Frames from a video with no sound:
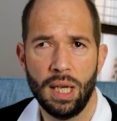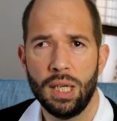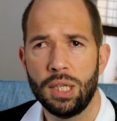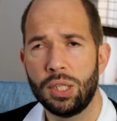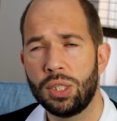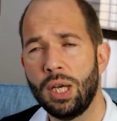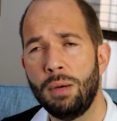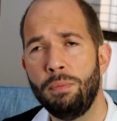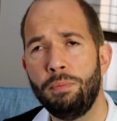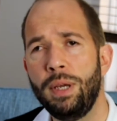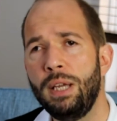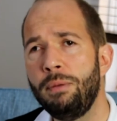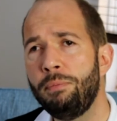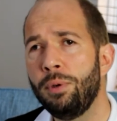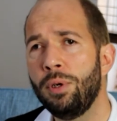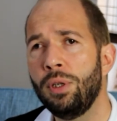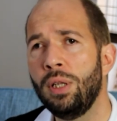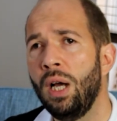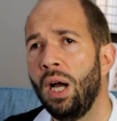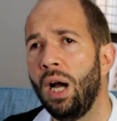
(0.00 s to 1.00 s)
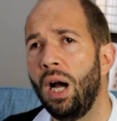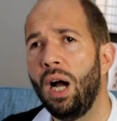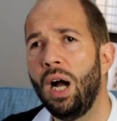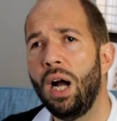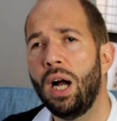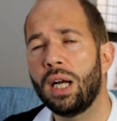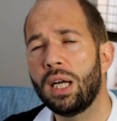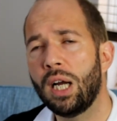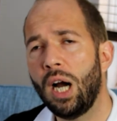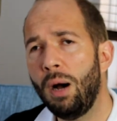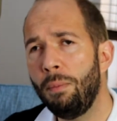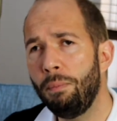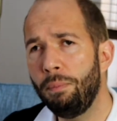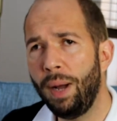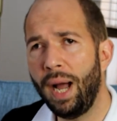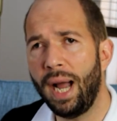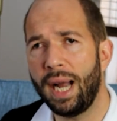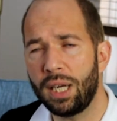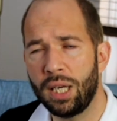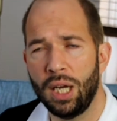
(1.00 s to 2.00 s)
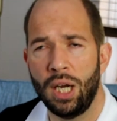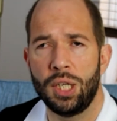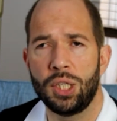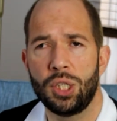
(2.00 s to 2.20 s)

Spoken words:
Some people come back